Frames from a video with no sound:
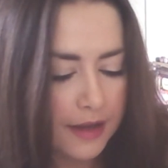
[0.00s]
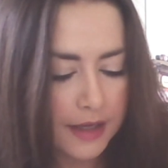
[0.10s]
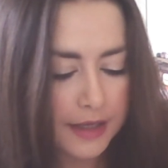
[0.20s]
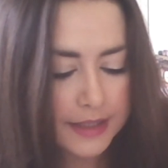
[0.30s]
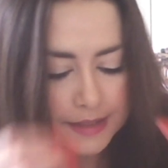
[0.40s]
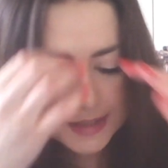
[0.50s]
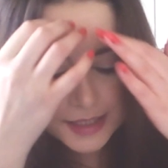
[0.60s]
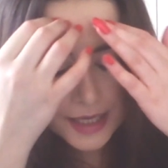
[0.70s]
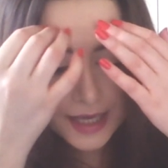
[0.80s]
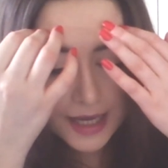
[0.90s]
is
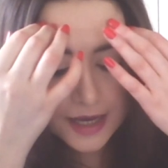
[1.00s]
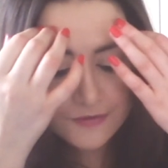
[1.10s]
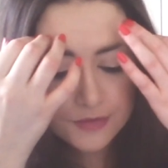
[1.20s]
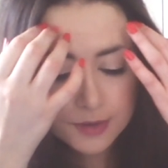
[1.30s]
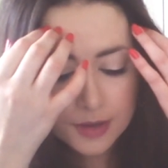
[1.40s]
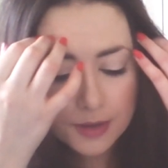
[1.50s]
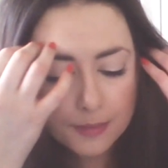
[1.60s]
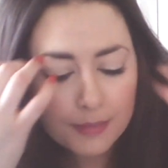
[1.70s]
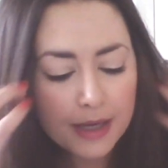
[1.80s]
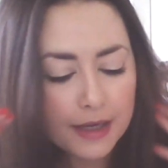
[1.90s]
I have
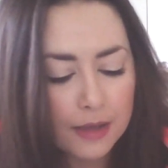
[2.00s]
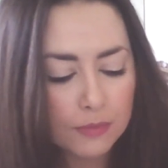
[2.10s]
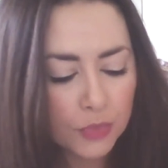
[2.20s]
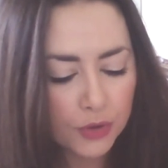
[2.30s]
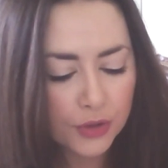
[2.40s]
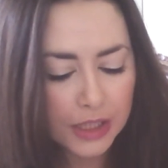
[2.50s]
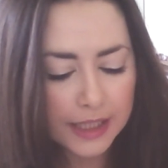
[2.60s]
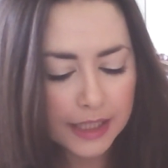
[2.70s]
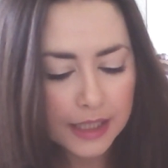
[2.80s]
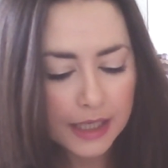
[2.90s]
my
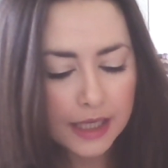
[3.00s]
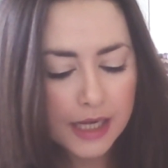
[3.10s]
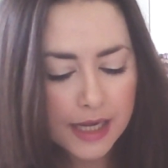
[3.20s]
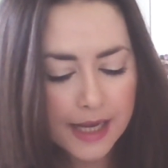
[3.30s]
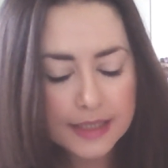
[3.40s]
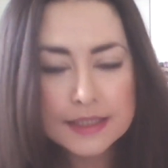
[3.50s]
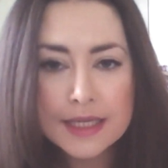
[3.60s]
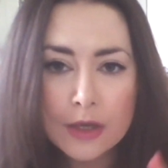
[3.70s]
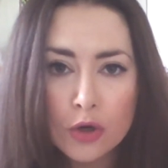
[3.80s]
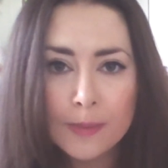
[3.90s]
monthly net
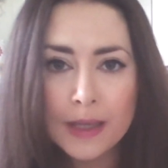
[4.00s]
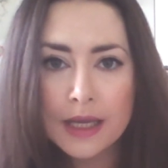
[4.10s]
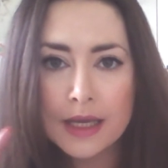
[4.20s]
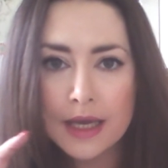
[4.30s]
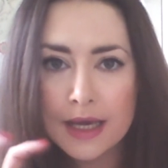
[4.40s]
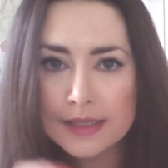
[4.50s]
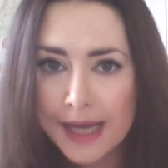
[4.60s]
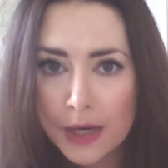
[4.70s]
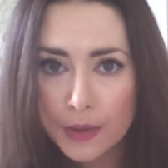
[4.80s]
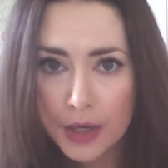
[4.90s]
incoming and
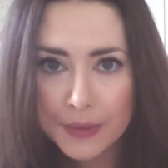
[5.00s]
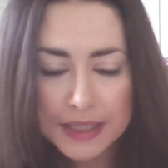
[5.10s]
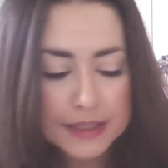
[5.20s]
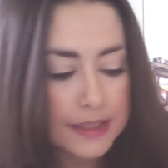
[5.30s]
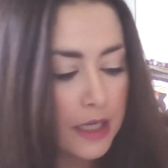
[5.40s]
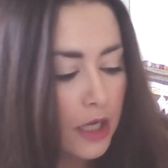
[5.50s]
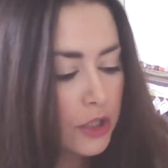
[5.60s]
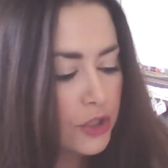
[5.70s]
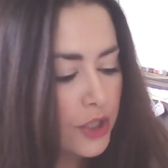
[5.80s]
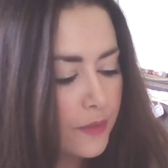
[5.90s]
outgoings.
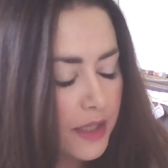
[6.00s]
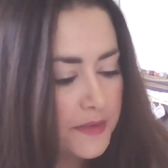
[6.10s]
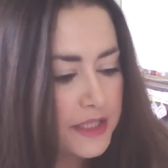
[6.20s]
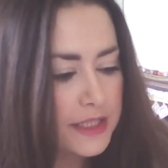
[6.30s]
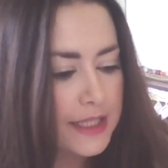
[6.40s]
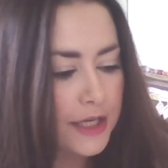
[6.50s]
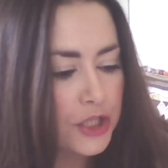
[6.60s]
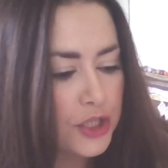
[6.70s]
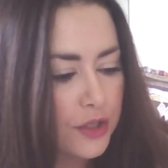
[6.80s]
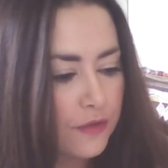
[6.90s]
So there is a
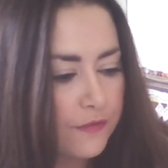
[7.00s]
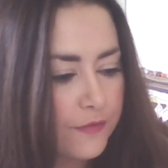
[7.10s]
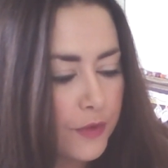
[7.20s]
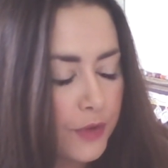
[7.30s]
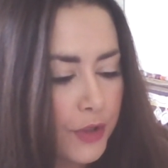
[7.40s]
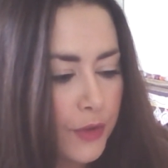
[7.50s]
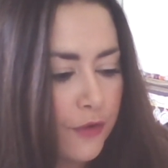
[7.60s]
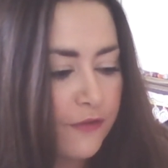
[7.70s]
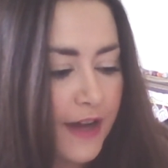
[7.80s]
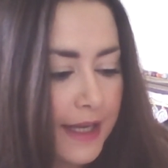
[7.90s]
section for your
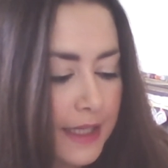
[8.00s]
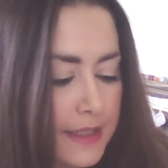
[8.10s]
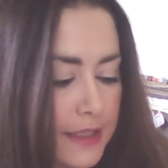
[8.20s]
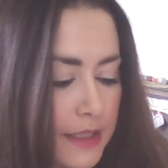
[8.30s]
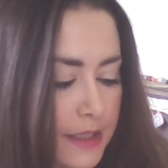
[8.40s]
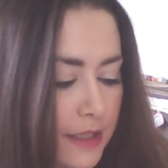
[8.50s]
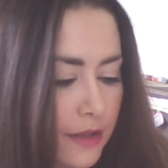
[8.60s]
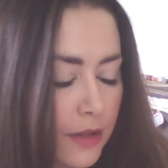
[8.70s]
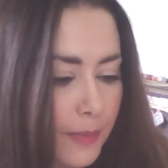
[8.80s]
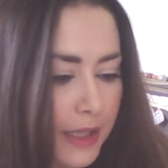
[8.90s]
finances
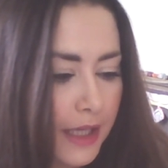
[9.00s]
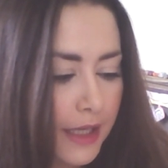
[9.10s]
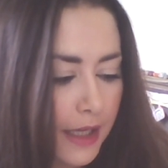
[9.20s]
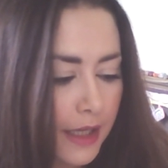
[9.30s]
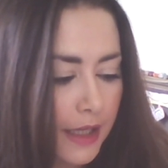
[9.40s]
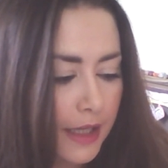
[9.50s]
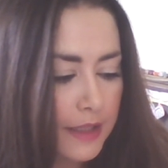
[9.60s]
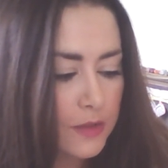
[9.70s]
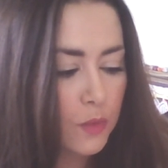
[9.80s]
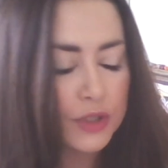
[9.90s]
at the beginning.
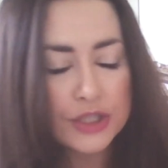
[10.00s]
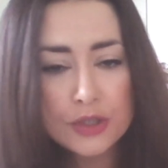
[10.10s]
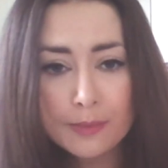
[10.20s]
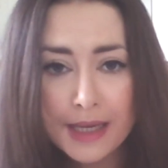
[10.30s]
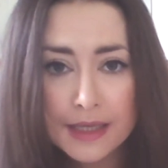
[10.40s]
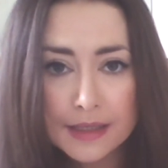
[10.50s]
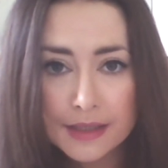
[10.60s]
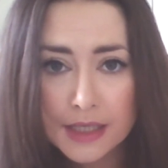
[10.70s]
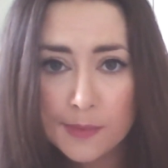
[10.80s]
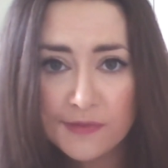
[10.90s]
It's what did you make in the year